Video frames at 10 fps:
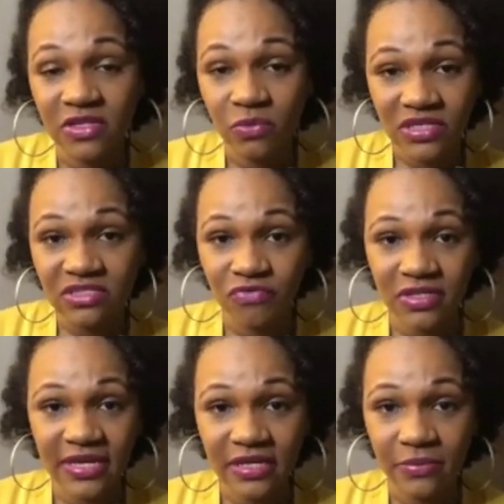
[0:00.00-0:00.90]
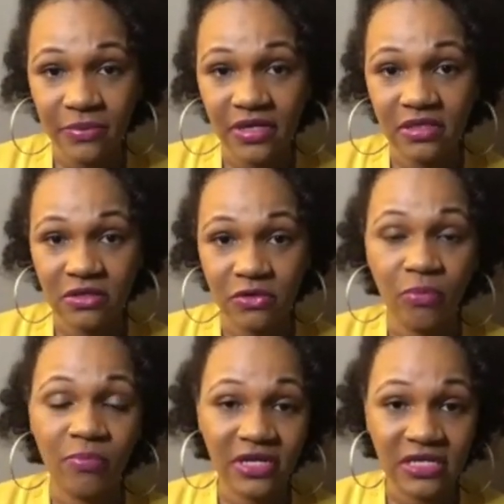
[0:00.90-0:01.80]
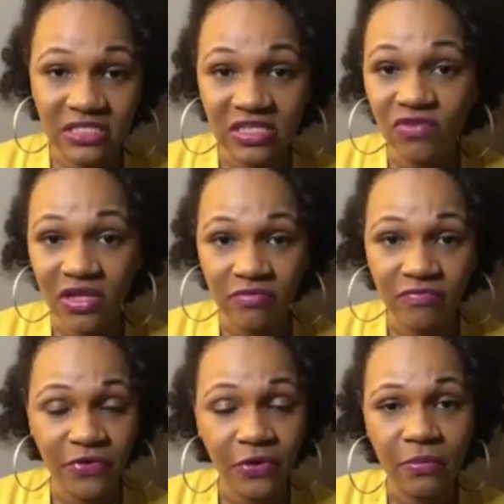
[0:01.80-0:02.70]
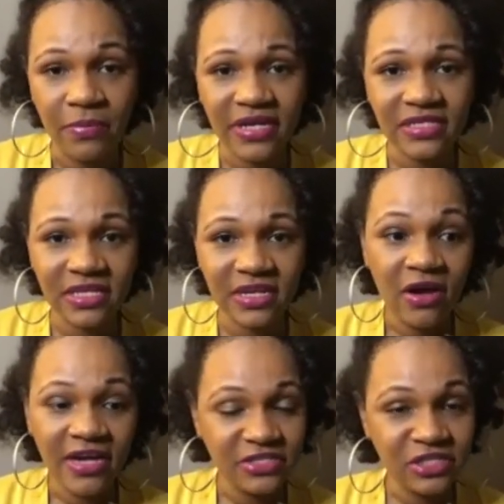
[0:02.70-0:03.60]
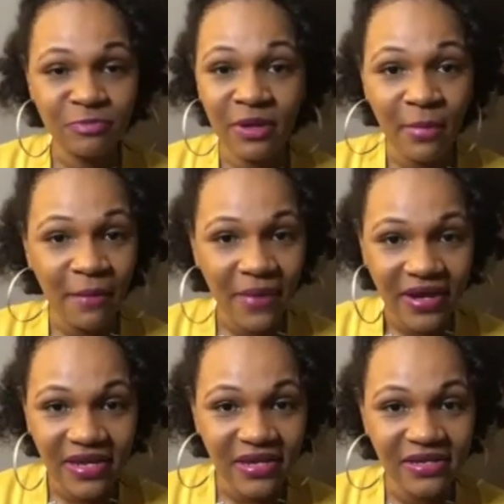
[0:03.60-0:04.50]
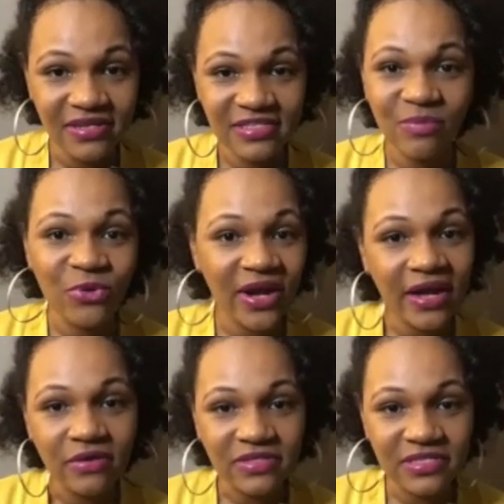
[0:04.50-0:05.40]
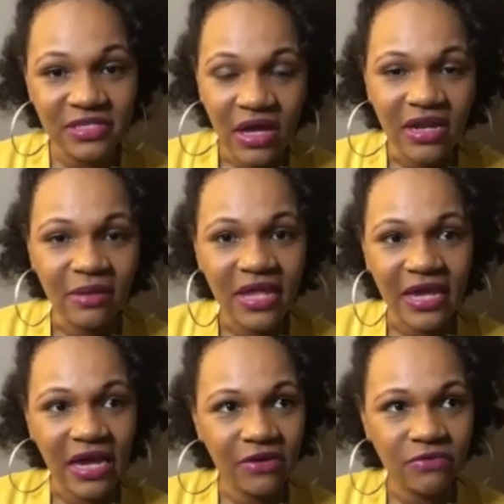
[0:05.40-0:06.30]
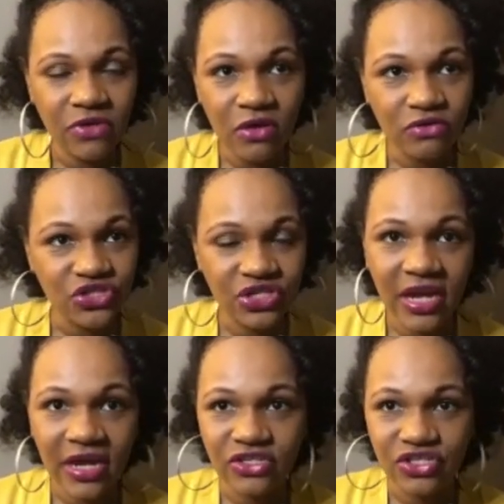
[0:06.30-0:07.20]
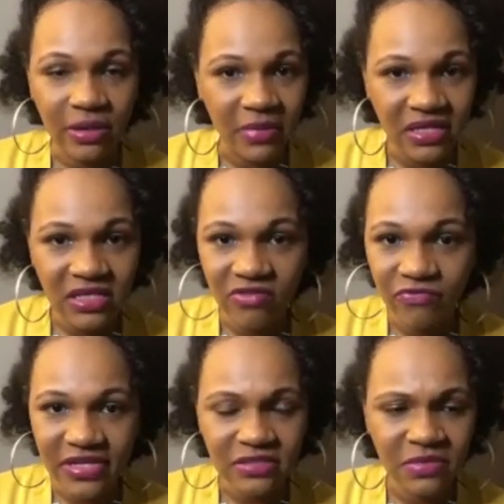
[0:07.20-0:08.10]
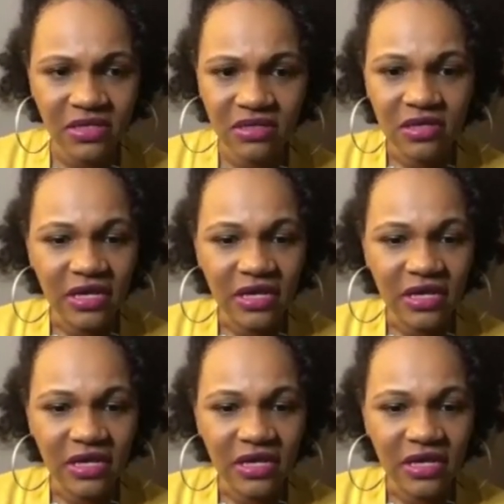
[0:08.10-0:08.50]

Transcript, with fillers: It wasn't related with, you know, booking TV and film, but I said, I just spent my money somewhere else. And I'm like, I don't know, should I should I make the investment?